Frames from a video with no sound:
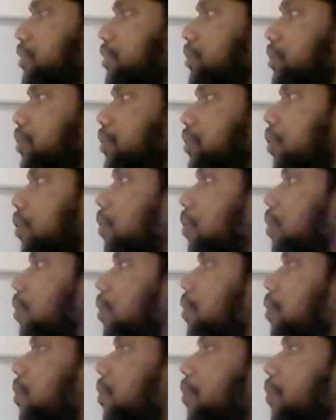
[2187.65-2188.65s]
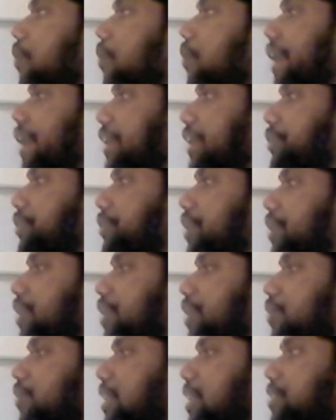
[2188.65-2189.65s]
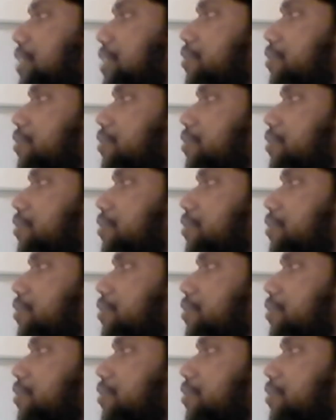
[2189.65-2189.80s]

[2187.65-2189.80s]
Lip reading: So actually what is